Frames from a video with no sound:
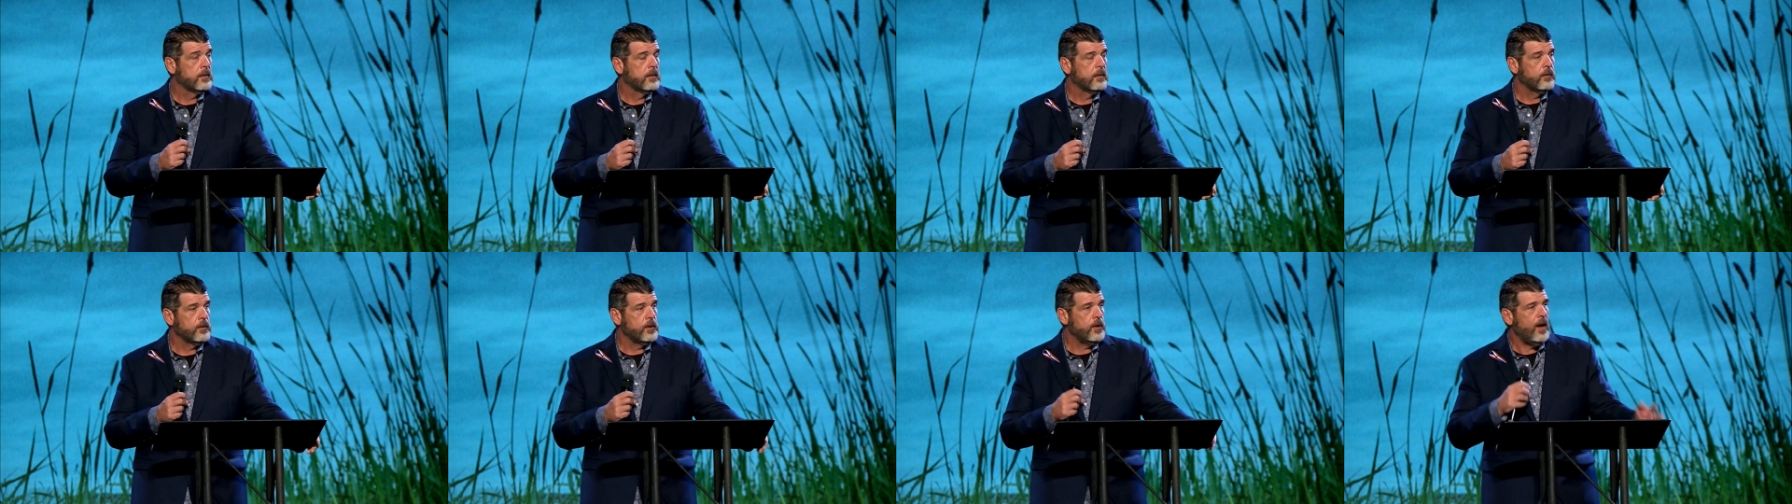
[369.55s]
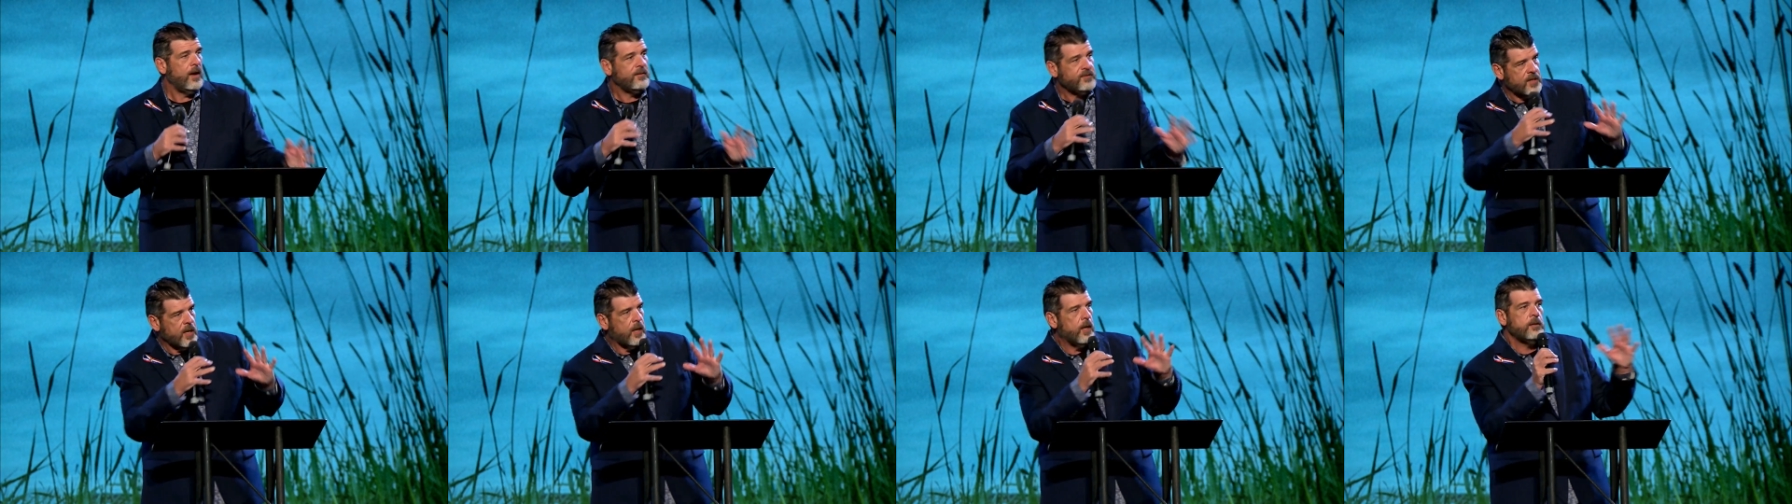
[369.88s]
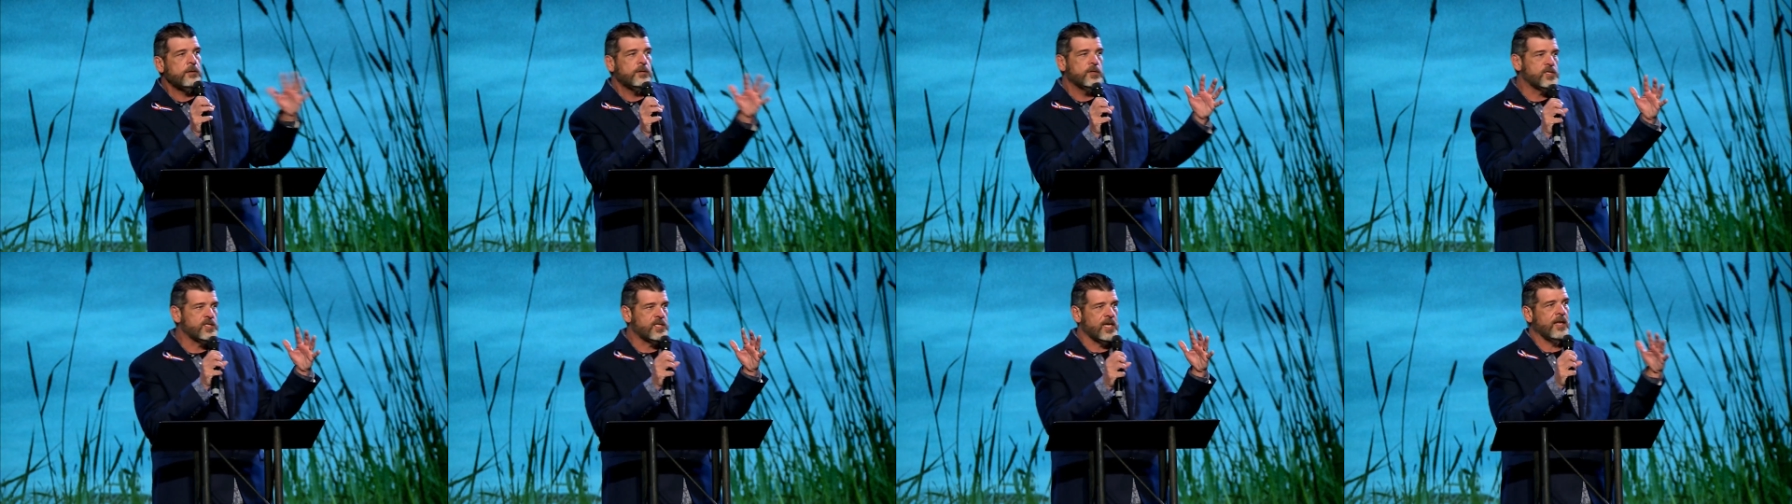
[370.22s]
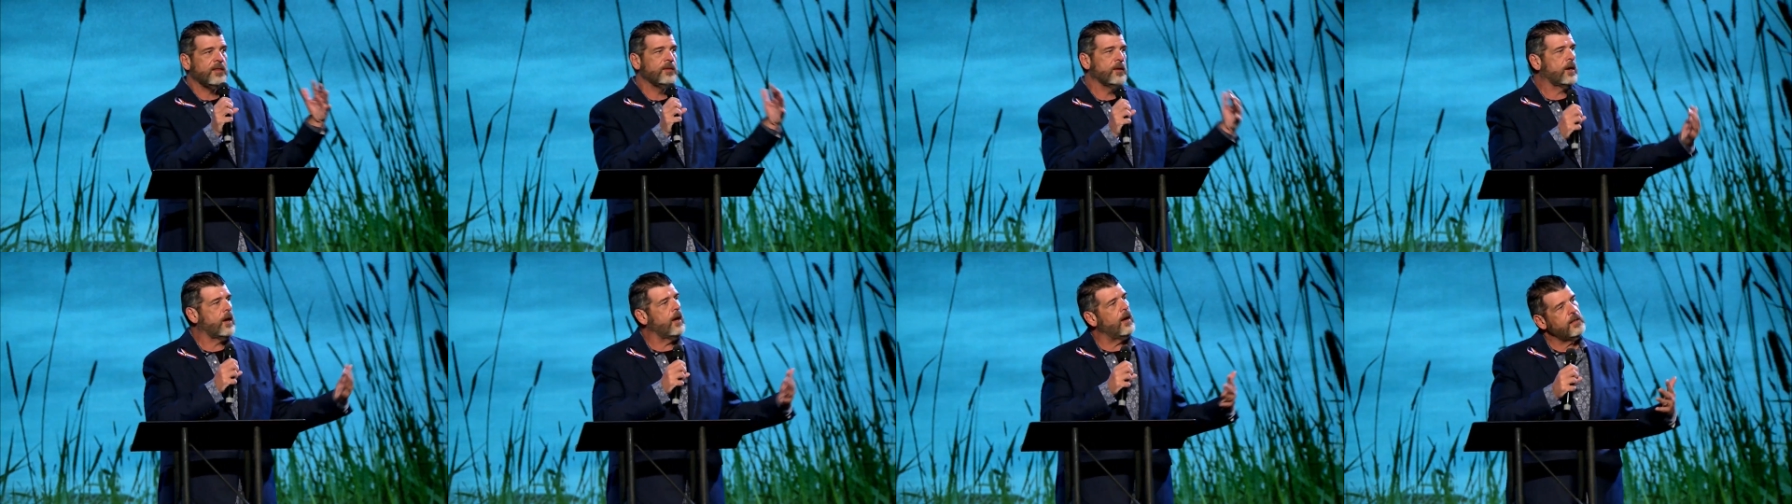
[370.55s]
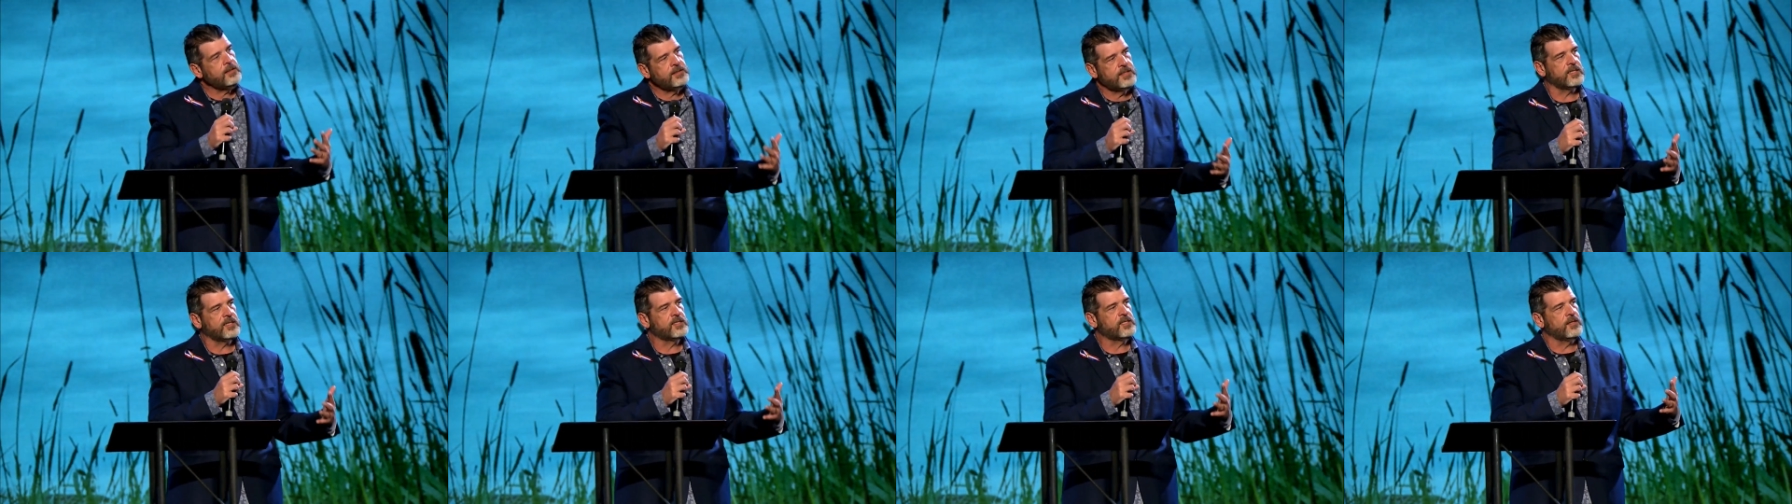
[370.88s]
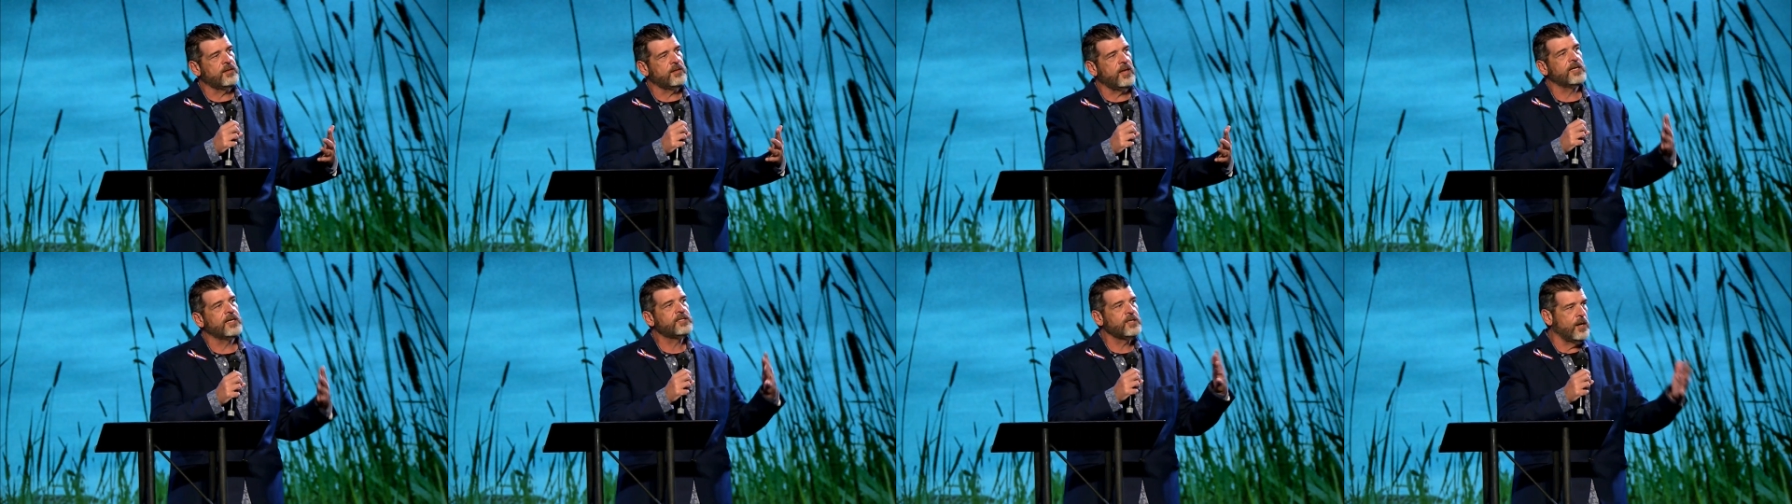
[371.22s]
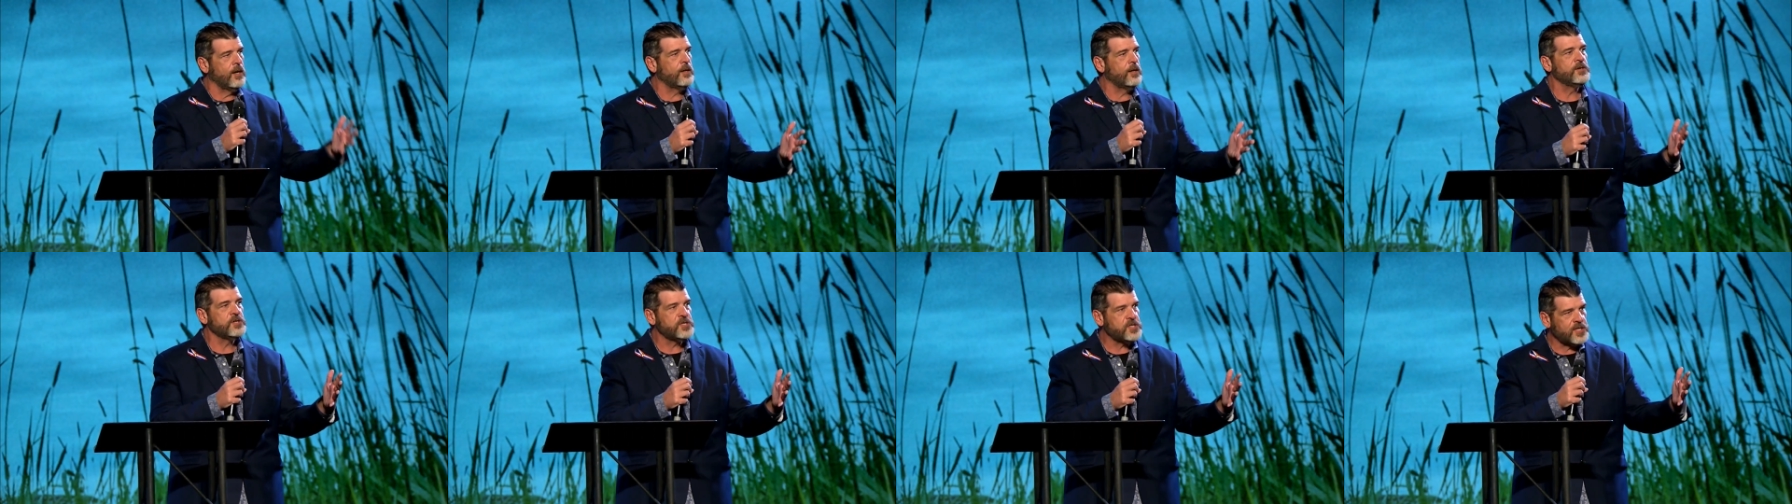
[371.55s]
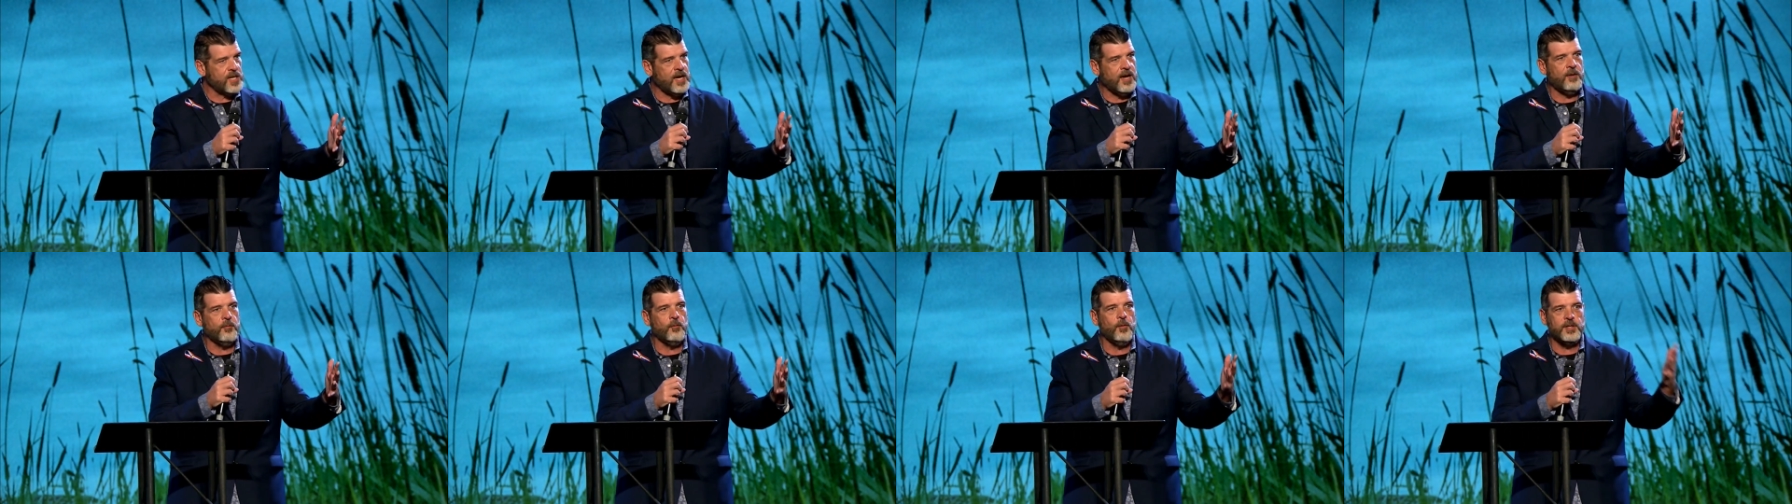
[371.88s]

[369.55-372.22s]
You have to understand the context of that to understand